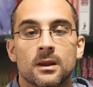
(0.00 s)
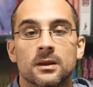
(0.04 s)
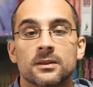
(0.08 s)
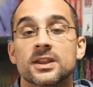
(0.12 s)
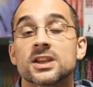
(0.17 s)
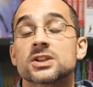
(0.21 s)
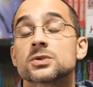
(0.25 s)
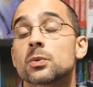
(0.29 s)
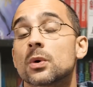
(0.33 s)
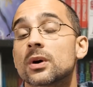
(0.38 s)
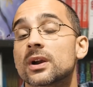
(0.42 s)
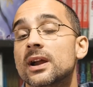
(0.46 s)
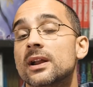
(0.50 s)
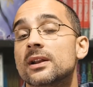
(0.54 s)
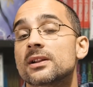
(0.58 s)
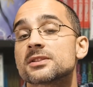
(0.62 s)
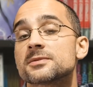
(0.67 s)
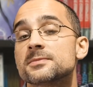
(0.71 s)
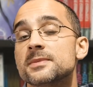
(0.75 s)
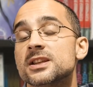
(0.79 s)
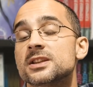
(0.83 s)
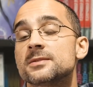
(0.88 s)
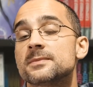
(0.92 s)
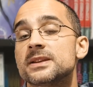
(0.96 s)
This workout
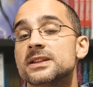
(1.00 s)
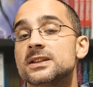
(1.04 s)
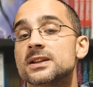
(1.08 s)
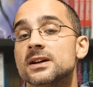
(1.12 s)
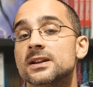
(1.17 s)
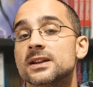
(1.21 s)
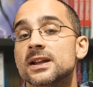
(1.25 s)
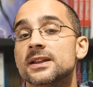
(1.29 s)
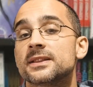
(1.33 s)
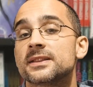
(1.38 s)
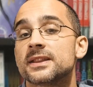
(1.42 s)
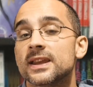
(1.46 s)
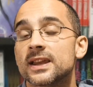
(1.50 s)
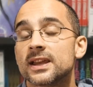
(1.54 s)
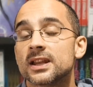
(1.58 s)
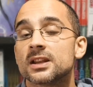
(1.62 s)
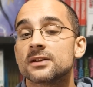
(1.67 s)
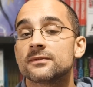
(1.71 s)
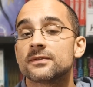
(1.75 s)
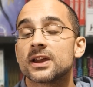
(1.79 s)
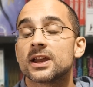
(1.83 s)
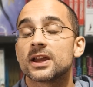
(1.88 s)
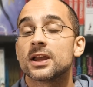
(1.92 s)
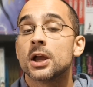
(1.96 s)
is meant to be done at the
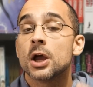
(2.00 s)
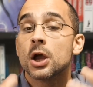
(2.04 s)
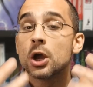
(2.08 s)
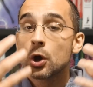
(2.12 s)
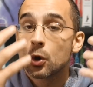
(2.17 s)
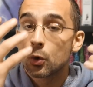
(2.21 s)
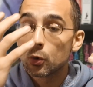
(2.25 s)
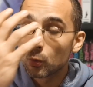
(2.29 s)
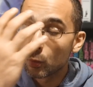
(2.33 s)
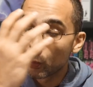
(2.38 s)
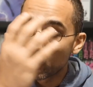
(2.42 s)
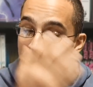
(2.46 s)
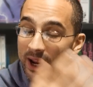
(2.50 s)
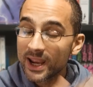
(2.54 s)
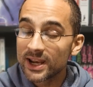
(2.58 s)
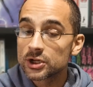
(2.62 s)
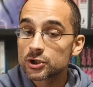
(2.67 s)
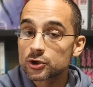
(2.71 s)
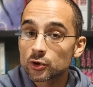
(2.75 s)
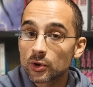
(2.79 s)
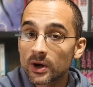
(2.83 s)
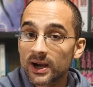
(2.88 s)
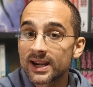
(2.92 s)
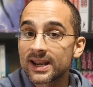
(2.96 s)
end of a
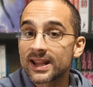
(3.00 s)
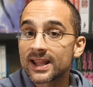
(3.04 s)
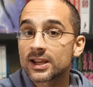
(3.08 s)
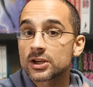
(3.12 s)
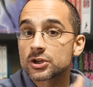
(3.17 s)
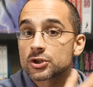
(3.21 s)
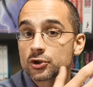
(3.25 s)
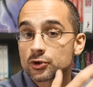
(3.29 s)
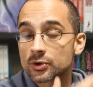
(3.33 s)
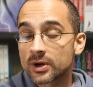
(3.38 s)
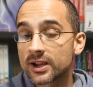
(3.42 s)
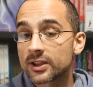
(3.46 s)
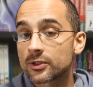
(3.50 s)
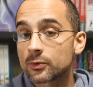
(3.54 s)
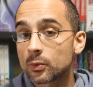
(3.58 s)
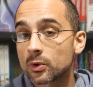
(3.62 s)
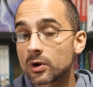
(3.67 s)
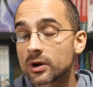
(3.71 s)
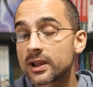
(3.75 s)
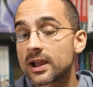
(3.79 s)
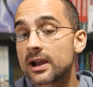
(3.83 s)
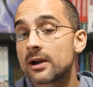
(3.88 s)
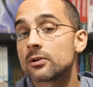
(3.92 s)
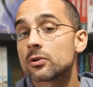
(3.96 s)
weight training strength
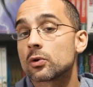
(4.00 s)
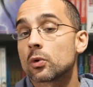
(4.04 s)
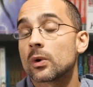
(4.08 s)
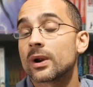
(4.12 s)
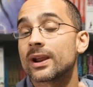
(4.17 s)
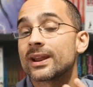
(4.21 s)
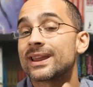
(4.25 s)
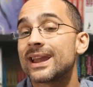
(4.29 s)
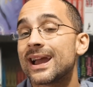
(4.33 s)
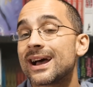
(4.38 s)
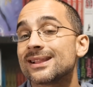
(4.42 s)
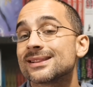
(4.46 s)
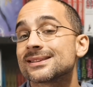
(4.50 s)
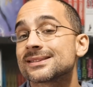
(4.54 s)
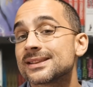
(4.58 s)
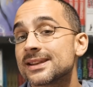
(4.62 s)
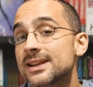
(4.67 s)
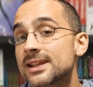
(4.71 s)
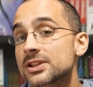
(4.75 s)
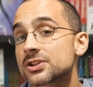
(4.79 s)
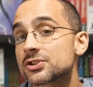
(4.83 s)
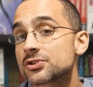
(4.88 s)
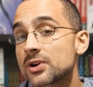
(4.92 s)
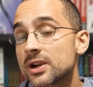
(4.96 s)
workout or a
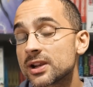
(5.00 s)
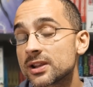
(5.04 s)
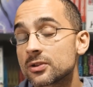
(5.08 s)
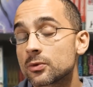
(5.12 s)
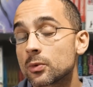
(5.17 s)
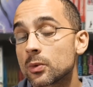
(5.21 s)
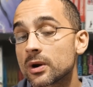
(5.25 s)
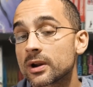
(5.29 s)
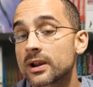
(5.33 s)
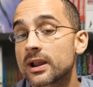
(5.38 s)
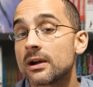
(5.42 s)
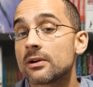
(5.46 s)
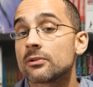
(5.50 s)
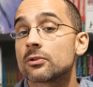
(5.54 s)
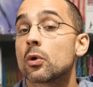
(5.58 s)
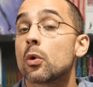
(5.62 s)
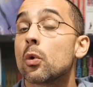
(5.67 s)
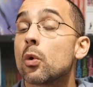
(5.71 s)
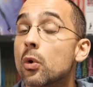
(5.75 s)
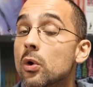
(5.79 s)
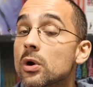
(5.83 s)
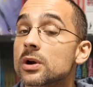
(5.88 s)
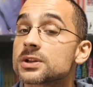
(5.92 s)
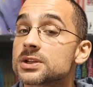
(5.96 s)
calisthenic strength workout
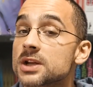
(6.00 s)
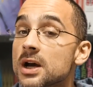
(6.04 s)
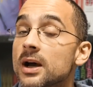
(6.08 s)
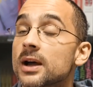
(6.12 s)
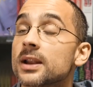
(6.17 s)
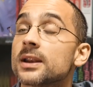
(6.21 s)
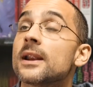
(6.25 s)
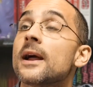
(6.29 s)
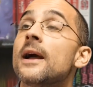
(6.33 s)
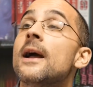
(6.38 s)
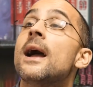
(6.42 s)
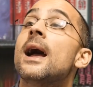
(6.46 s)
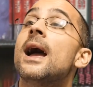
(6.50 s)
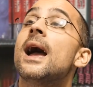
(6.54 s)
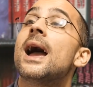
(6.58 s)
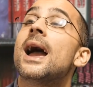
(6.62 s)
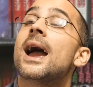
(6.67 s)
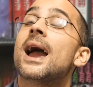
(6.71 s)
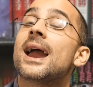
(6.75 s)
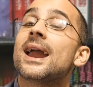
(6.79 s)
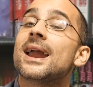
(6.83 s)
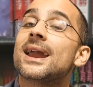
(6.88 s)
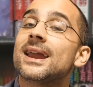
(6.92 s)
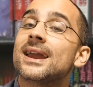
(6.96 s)
or done
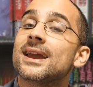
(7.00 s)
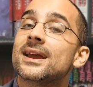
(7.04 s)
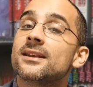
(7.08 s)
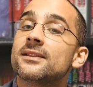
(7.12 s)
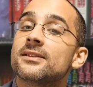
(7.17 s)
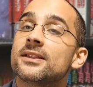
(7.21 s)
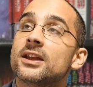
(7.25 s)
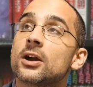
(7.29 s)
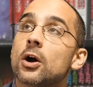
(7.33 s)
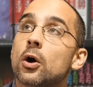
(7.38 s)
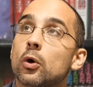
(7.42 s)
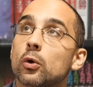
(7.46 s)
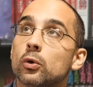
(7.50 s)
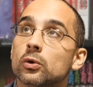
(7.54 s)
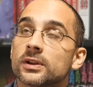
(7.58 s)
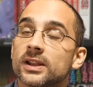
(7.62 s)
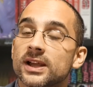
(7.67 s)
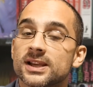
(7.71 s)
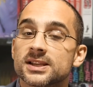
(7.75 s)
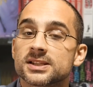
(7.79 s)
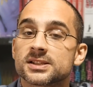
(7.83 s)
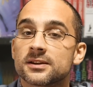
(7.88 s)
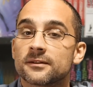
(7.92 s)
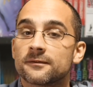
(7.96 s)
in the whole
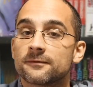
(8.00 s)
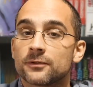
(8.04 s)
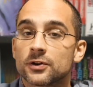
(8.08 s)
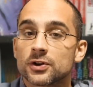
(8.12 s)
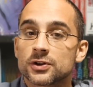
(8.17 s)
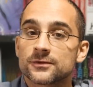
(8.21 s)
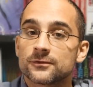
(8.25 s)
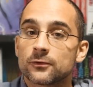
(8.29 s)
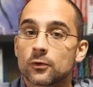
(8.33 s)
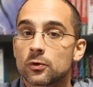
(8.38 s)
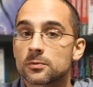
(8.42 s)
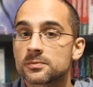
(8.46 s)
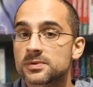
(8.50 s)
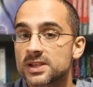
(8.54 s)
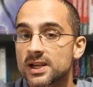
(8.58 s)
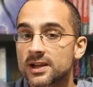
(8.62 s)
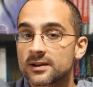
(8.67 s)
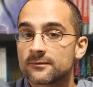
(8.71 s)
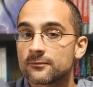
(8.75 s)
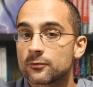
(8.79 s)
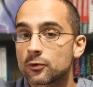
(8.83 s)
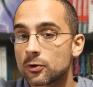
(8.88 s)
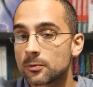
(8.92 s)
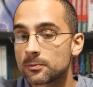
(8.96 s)
list of first form,
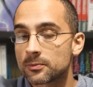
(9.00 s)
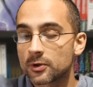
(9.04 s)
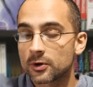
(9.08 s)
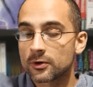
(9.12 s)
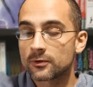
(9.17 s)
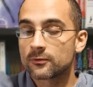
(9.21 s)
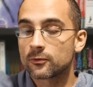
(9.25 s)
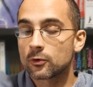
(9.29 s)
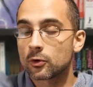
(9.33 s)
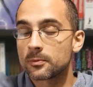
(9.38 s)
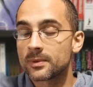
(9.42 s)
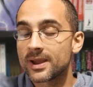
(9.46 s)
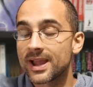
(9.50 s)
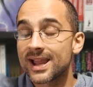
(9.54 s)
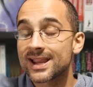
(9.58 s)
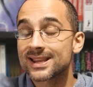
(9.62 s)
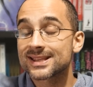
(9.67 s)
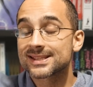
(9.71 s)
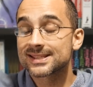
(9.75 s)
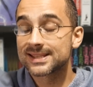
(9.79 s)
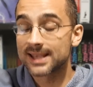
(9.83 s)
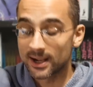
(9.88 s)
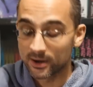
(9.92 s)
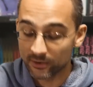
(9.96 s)
second form, third form,
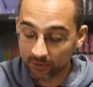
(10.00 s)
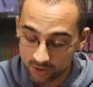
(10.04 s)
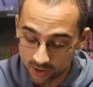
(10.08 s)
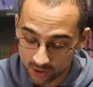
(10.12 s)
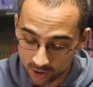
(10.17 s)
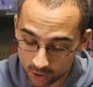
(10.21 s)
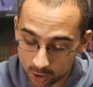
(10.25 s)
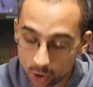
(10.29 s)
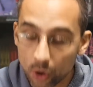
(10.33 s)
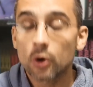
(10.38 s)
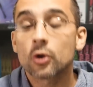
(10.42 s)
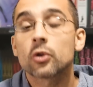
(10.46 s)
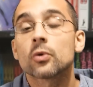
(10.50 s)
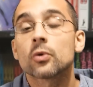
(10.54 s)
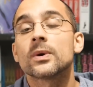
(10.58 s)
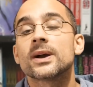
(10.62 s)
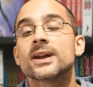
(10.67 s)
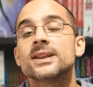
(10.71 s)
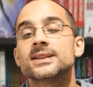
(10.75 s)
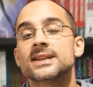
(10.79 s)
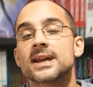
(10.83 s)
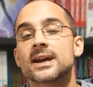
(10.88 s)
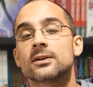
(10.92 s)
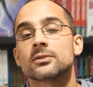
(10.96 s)
etc. all the
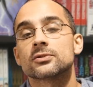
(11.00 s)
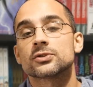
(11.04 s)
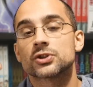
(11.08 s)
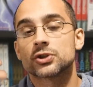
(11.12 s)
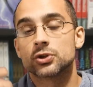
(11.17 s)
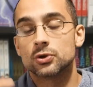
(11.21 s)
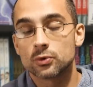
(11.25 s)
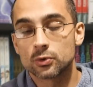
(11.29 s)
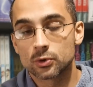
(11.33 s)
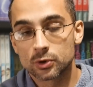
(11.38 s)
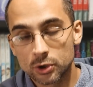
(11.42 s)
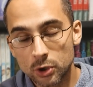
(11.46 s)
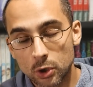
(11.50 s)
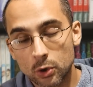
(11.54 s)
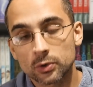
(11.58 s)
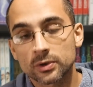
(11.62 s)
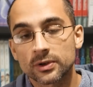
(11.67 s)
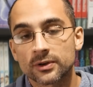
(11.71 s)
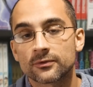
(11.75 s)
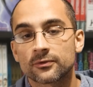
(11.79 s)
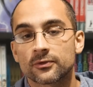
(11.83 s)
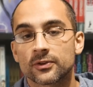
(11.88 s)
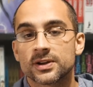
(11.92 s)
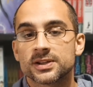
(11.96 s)
way down to
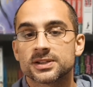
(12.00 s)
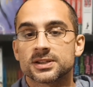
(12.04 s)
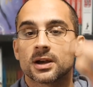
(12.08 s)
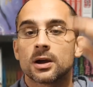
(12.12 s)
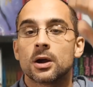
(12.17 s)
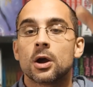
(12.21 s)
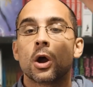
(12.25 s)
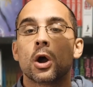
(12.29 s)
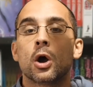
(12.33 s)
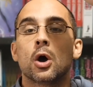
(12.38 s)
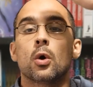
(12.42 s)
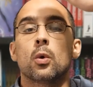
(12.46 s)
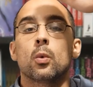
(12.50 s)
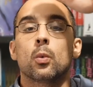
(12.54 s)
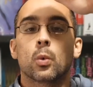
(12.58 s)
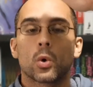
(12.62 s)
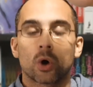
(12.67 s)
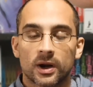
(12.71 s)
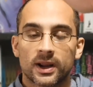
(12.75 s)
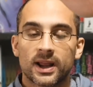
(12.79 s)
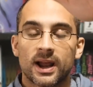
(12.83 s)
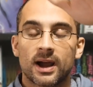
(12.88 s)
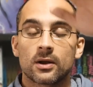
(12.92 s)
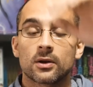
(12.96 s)
Golden Frieza
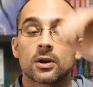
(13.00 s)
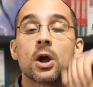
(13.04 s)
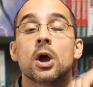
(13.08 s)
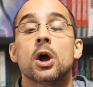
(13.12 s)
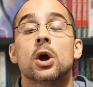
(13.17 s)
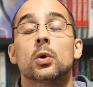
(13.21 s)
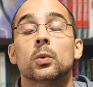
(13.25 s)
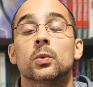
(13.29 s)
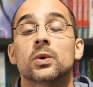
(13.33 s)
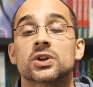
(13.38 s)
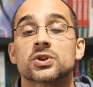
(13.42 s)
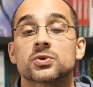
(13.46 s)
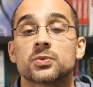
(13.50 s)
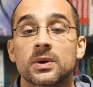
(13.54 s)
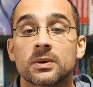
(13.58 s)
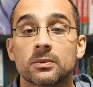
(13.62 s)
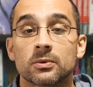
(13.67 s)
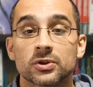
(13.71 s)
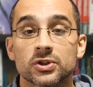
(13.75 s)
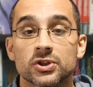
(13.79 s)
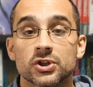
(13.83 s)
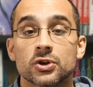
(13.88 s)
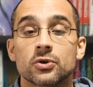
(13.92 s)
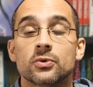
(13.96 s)
workout, which we
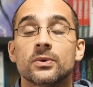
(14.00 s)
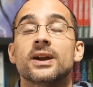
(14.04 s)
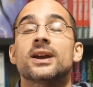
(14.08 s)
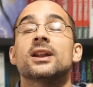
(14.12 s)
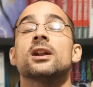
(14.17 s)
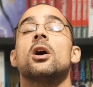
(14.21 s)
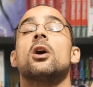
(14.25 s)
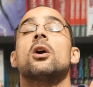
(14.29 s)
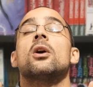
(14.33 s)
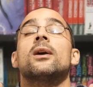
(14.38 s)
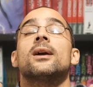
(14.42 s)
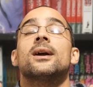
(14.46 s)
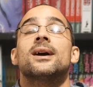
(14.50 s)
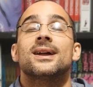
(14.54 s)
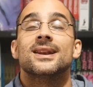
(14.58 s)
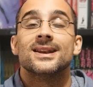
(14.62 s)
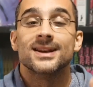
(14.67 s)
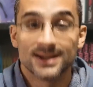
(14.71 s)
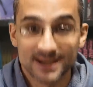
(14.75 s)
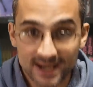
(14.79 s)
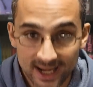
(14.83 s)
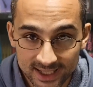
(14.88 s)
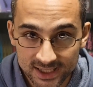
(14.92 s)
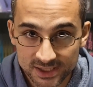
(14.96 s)
will do in our
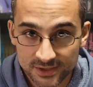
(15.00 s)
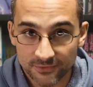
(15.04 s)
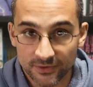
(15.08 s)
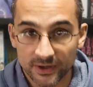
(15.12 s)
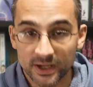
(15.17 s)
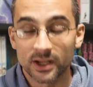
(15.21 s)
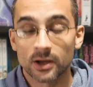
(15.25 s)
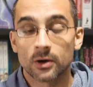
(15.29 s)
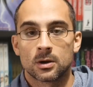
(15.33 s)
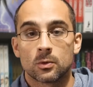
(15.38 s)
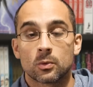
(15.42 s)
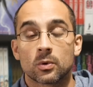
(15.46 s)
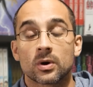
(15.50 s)
next video.